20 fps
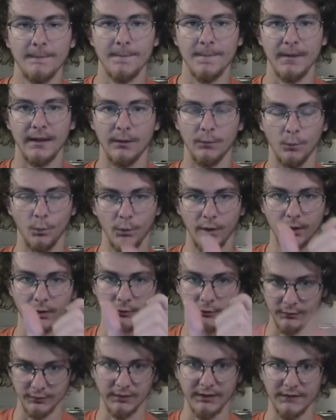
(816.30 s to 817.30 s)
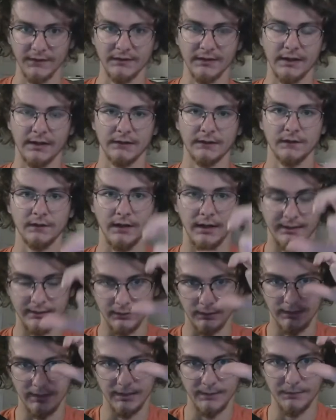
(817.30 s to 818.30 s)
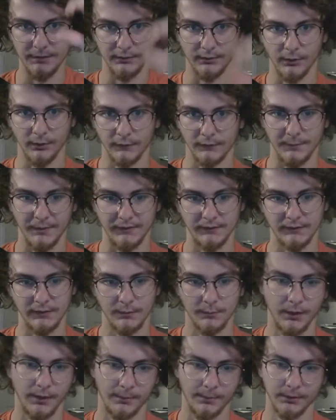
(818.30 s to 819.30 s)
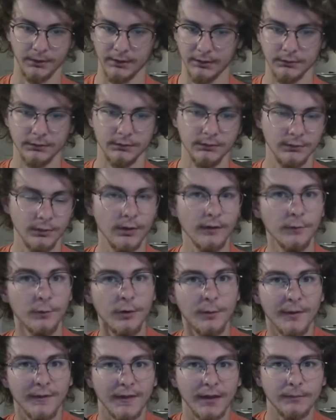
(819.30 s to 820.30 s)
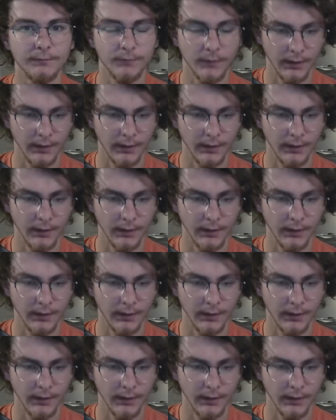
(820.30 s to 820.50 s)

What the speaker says: You delete the text and it'll keep it all spaced out properly and you don't have to worry about that.